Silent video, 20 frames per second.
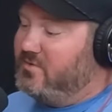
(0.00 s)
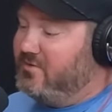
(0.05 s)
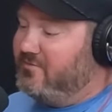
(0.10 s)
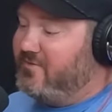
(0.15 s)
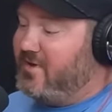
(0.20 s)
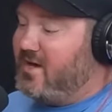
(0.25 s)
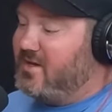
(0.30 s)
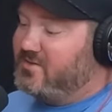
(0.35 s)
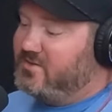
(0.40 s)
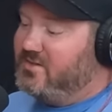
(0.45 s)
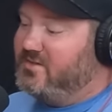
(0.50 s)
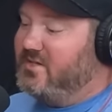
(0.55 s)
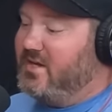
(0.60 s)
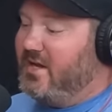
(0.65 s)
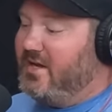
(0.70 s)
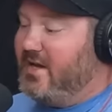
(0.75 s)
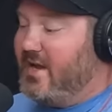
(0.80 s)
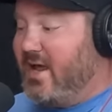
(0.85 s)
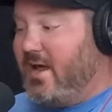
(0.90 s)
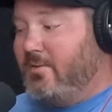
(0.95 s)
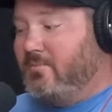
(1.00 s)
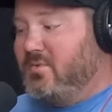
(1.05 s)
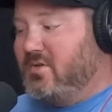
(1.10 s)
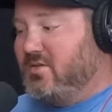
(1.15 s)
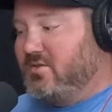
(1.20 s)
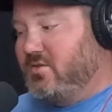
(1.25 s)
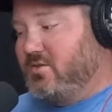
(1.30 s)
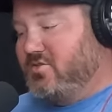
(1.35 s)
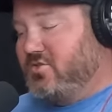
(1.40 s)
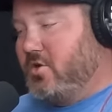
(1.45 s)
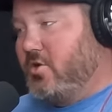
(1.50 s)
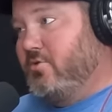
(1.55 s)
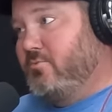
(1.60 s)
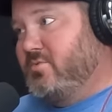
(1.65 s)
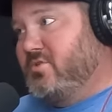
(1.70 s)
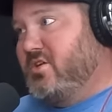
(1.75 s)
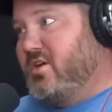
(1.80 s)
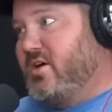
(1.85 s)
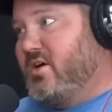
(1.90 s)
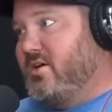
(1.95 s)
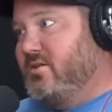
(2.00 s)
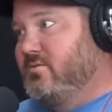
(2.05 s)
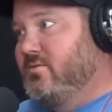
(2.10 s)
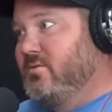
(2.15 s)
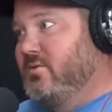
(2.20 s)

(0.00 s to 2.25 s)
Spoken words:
the fact that they named it the Scope Shad.